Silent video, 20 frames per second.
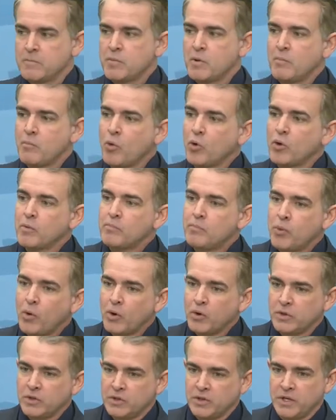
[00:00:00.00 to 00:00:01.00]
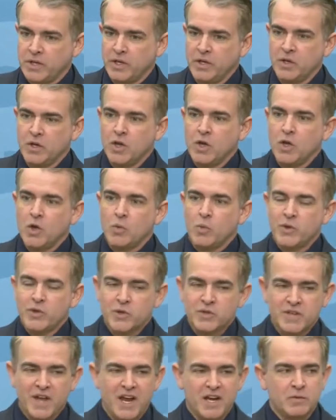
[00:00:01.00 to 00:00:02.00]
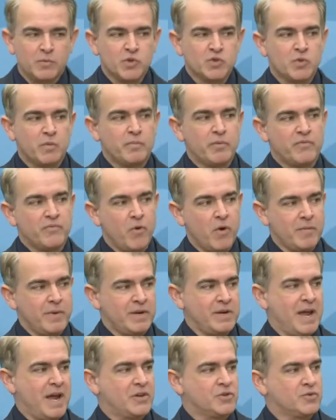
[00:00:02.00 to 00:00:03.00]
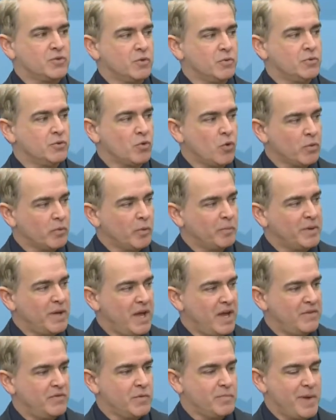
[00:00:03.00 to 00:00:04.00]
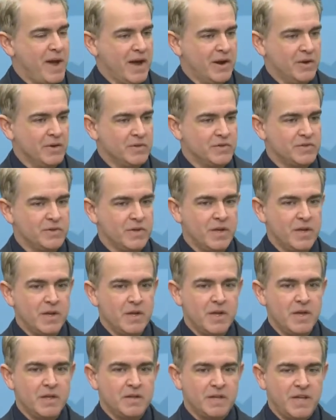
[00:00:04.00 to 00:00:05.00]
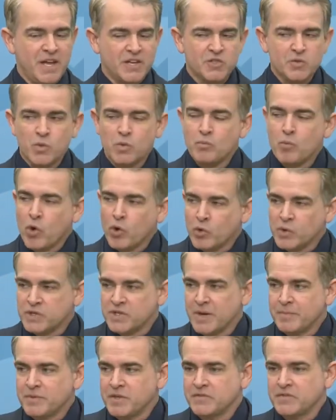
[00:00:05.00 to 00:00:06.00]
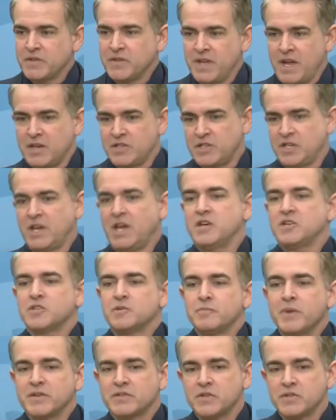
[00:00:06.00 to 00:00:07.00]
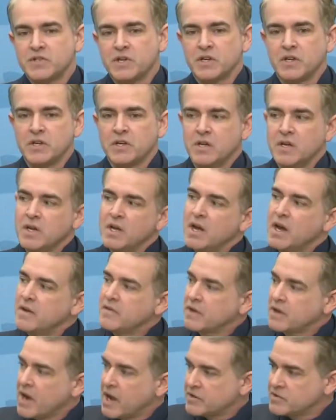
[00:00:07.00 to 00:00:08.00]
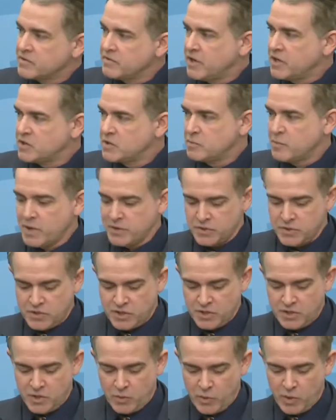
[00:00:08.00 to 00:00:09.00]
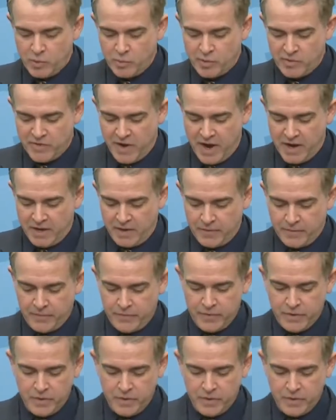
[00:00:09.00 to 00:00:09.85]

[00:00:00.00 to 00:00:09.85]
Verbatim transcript: But more importantly, when those animals were performing natural and normal behavior patterns, guests were more receptive to the education messaging and the conservation messaging that we were providing.